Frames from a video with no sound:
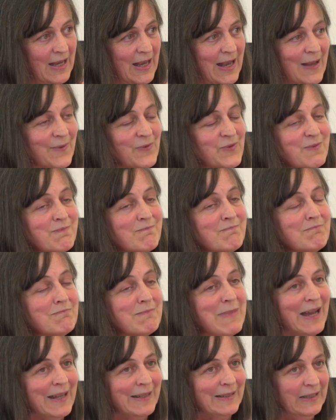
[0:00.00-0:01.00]
and
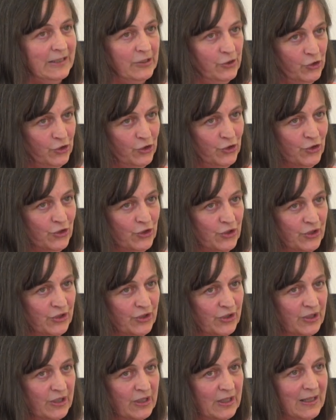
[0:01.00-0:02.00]
managed.
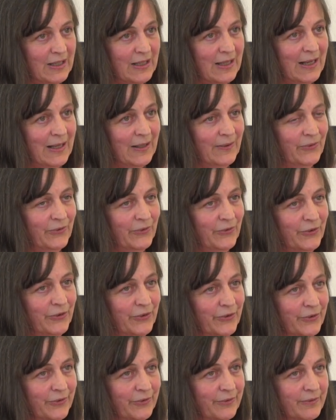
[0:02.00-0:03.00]
and
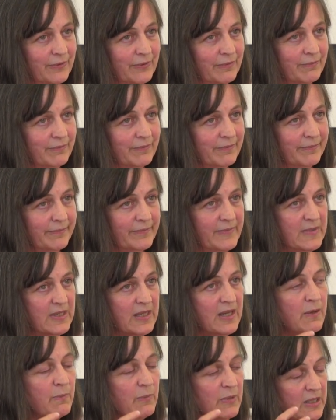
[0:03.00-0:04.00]

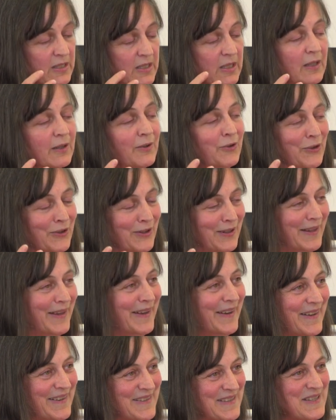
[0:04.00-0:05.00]

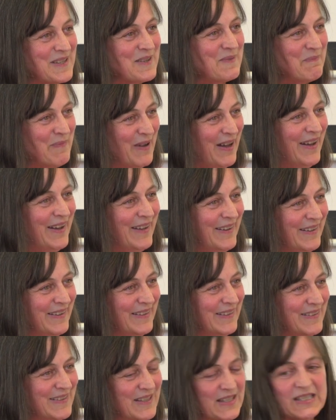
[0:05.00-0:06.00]
dematerialised by
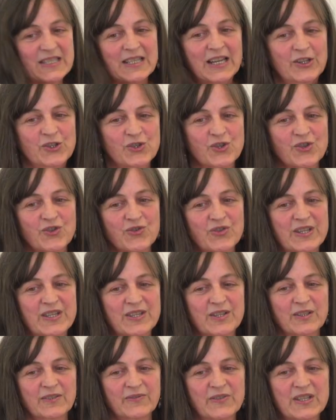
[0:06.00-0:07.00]
the statutory
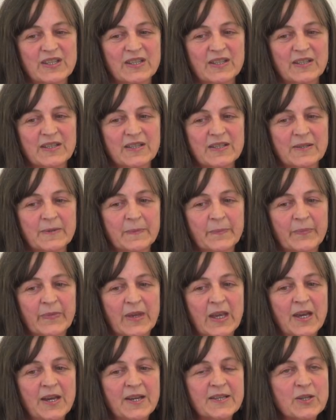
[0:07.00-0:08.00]
services.
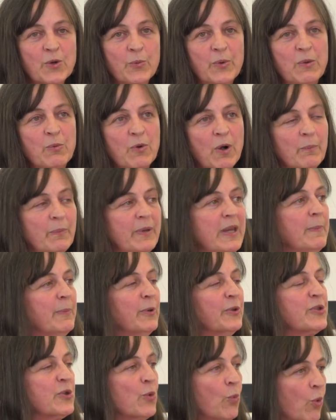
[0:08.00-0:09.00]
So we want
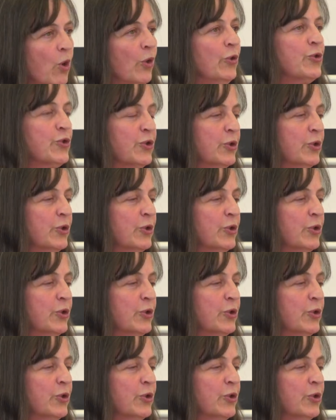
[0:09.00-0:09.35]
people to want